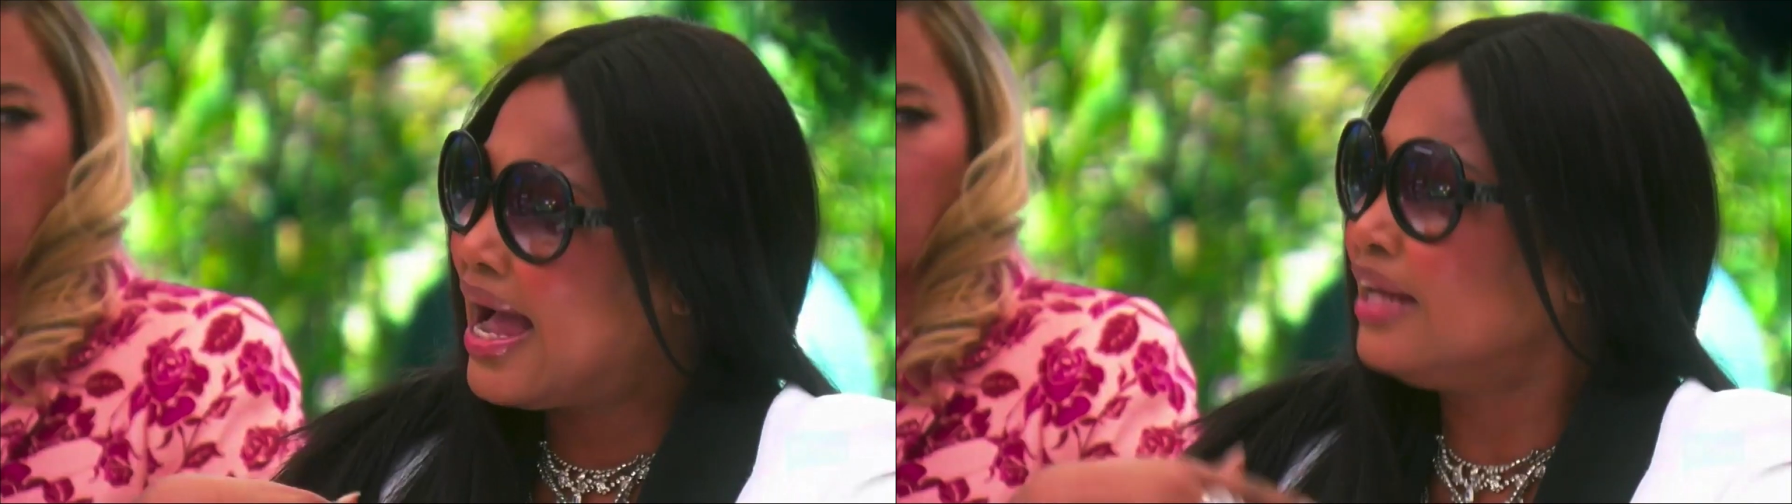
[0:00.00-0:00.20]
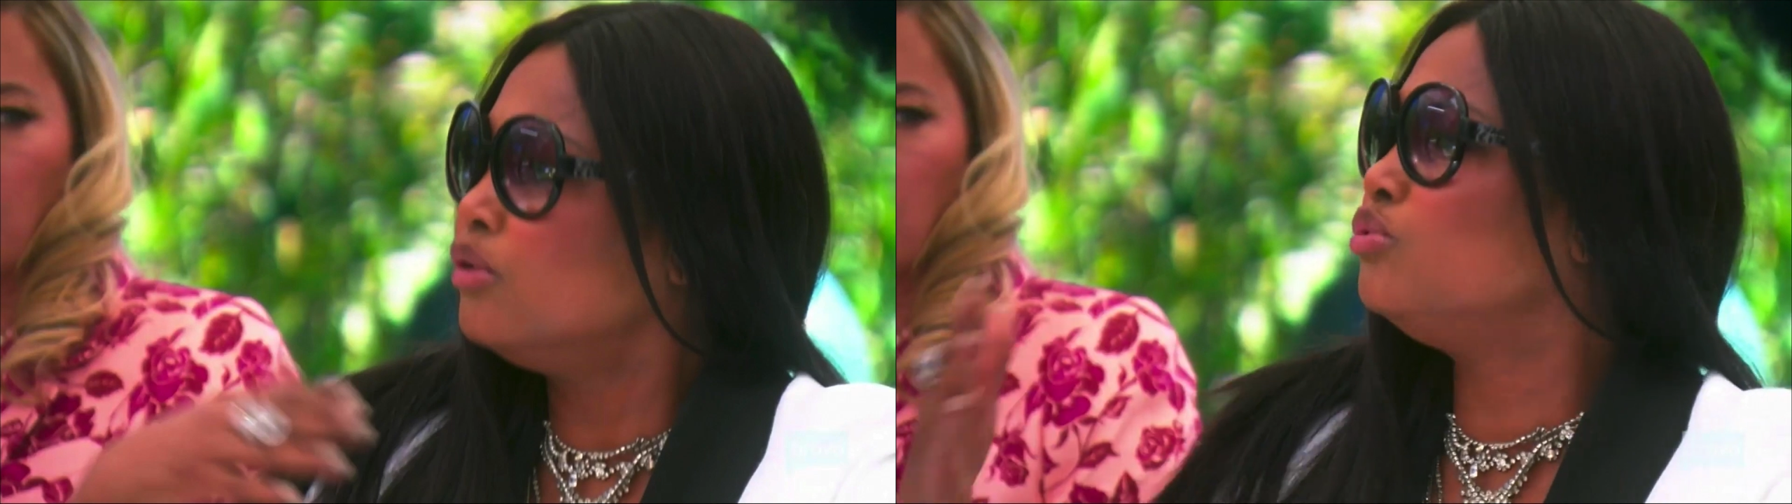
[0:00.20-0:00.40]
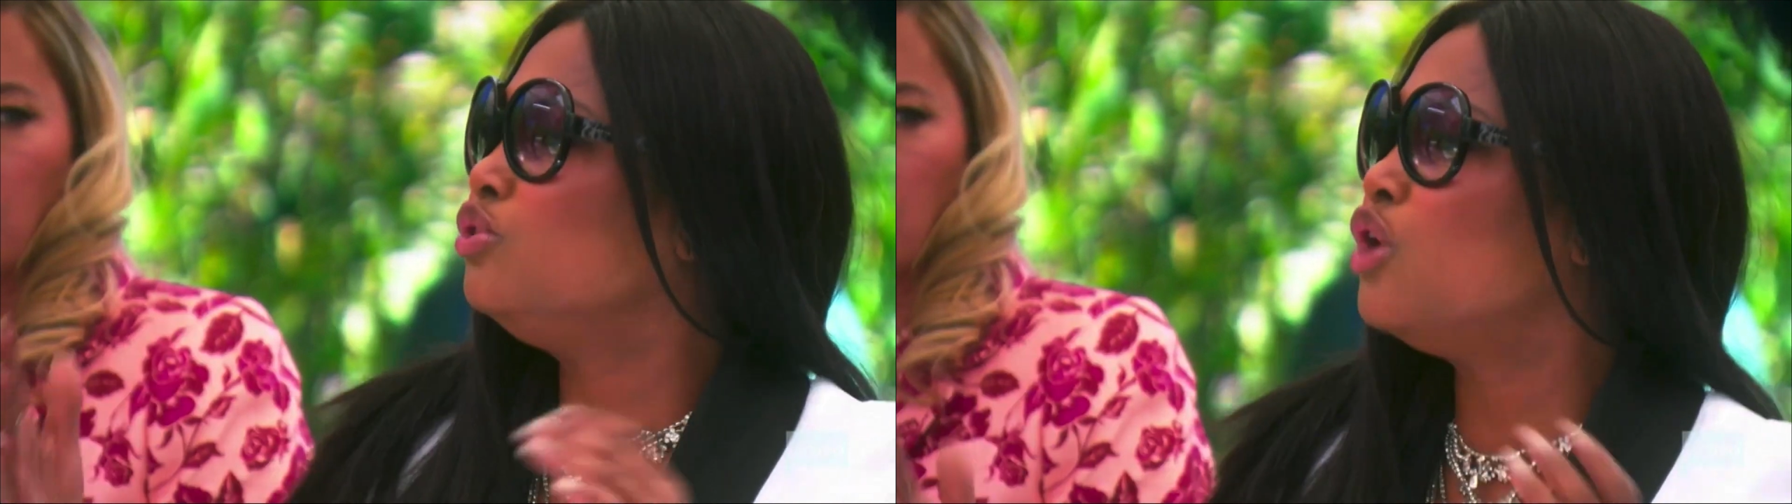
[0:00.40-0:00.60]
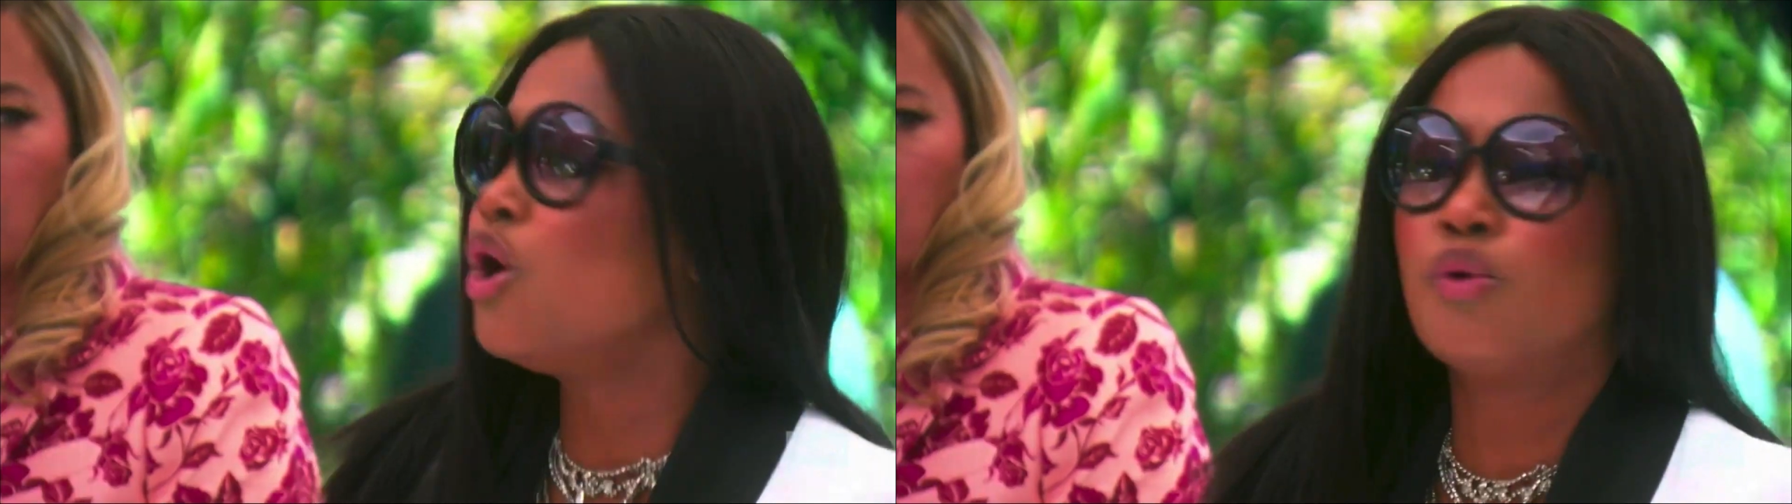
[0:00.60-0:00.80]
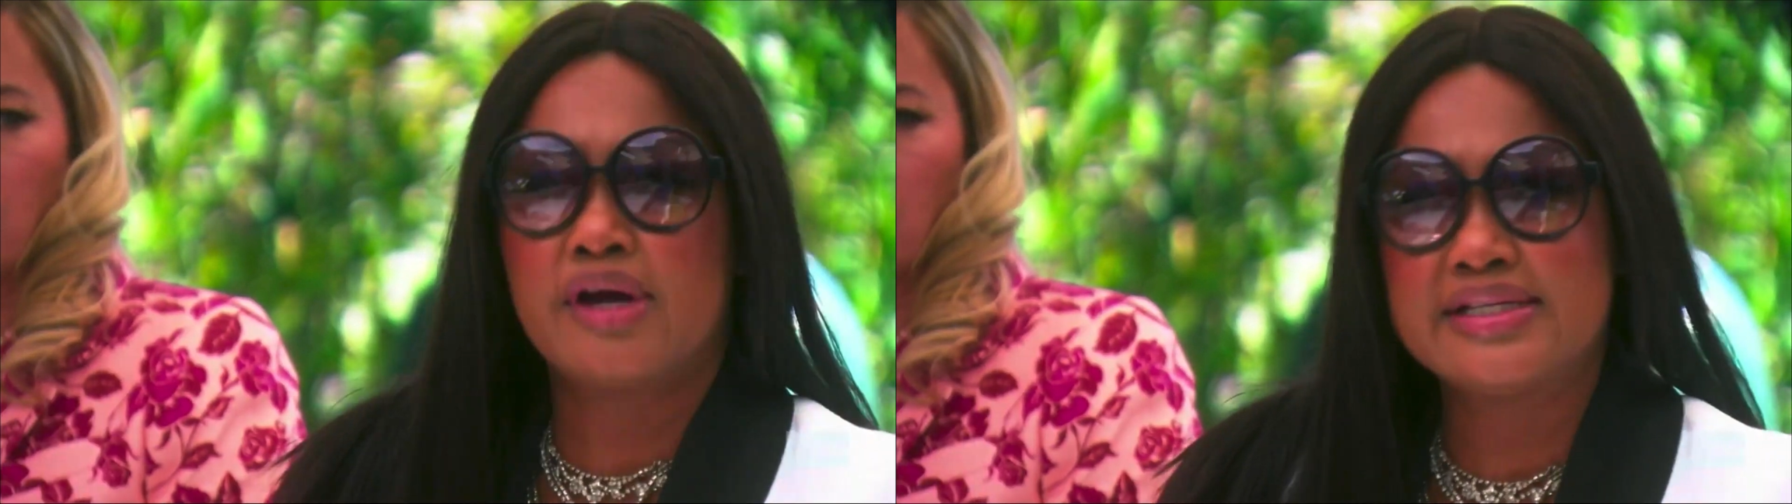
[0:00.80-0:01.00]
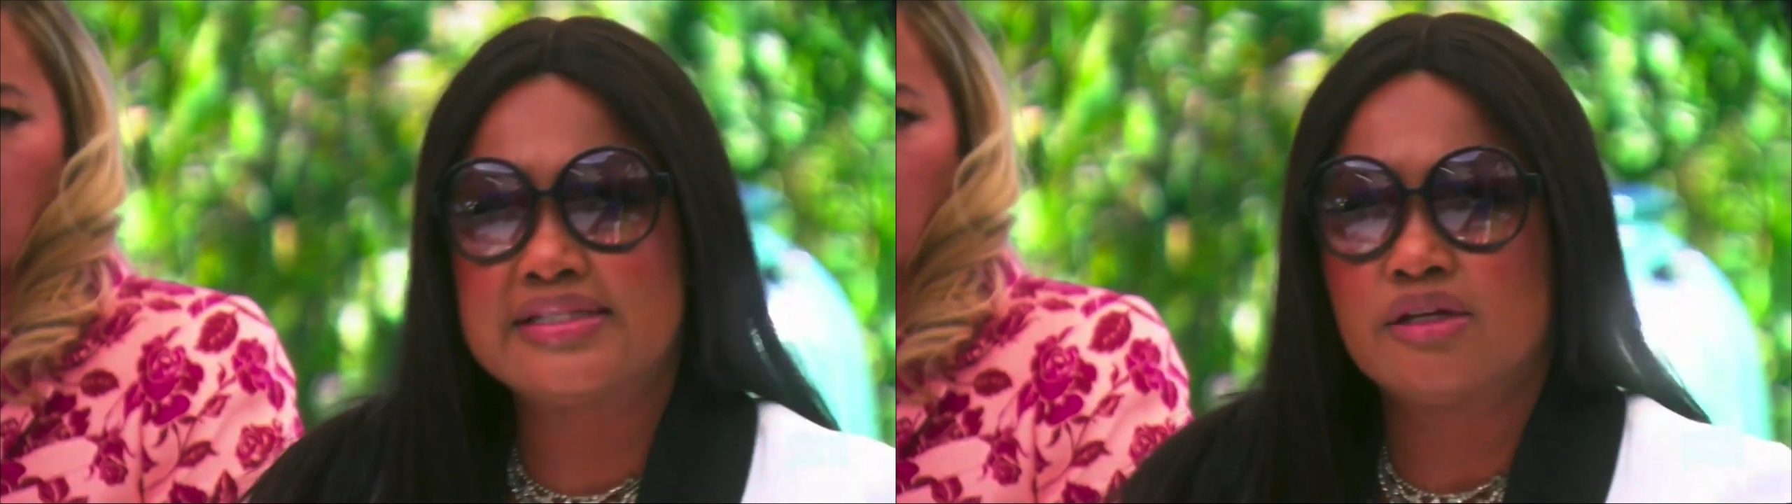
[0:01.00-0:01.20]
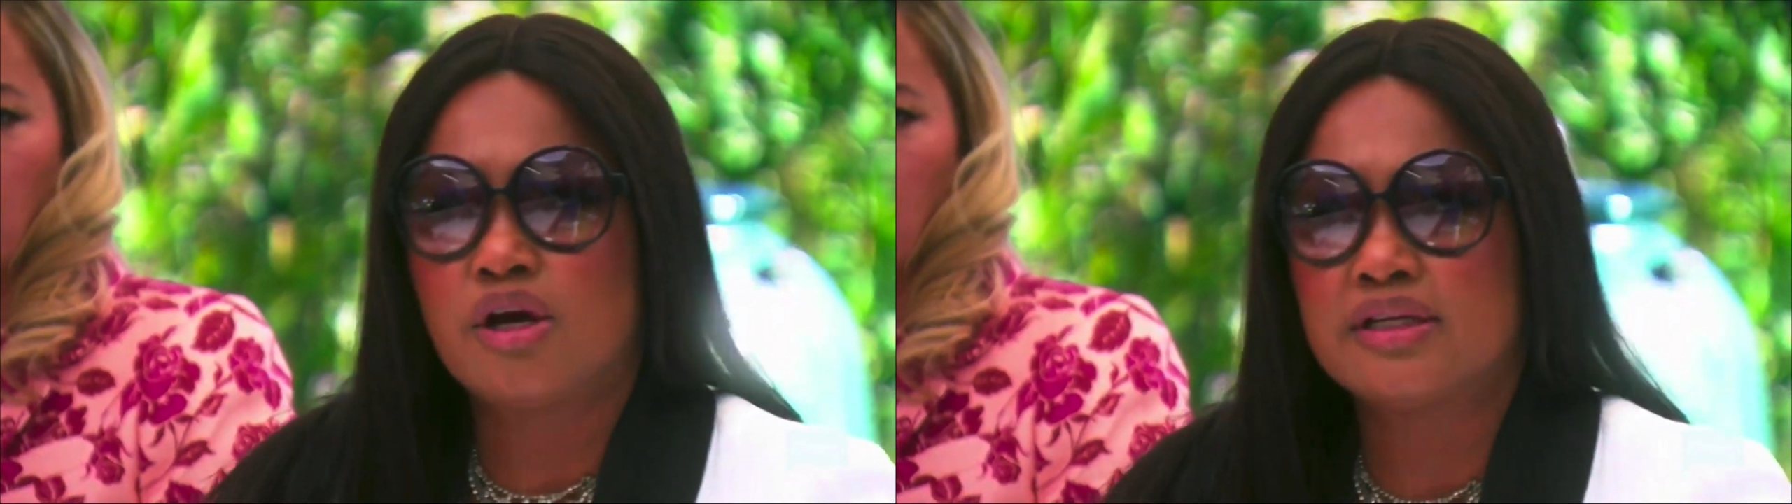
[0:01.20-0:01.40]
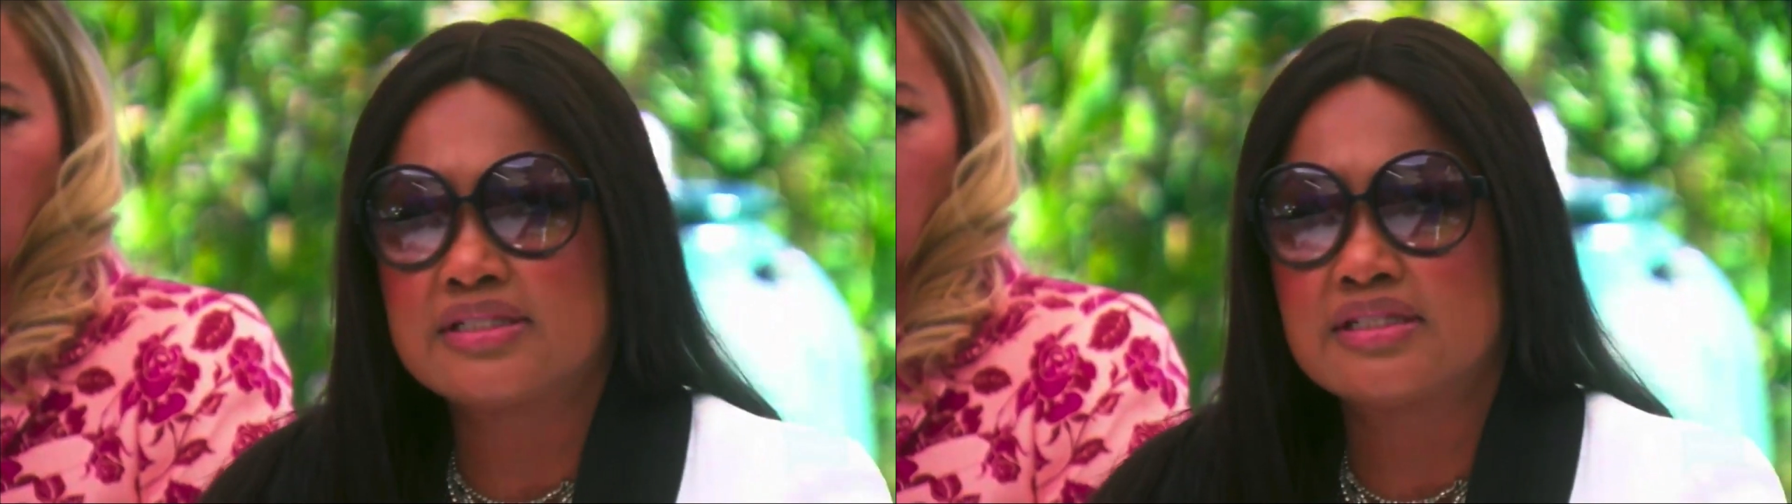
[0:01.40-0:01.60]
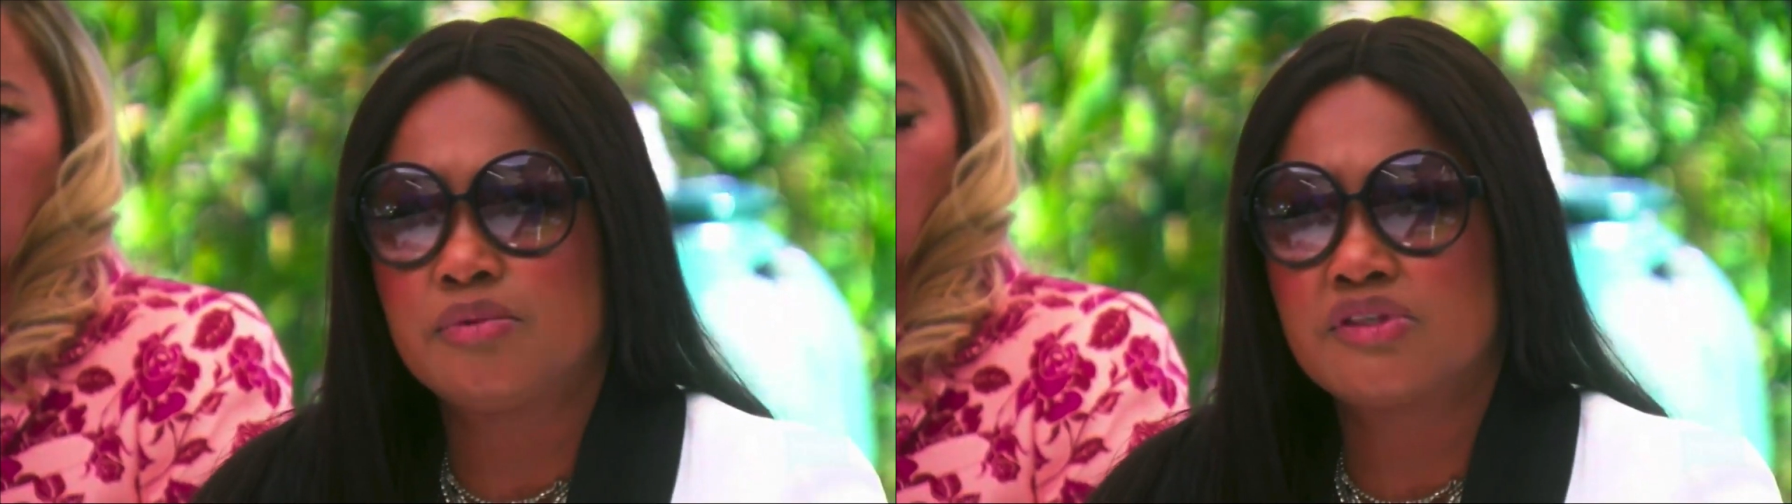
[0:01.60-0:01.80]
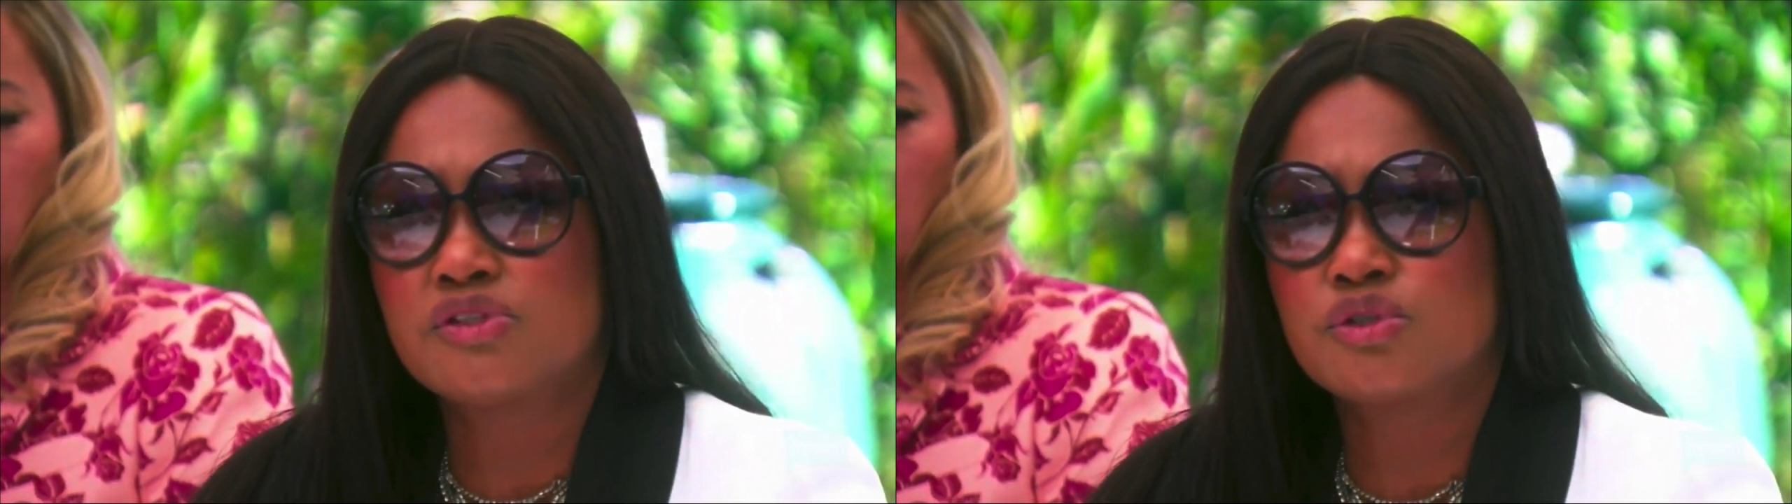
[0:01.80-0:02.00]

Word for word: I don't know where I sit honestly with this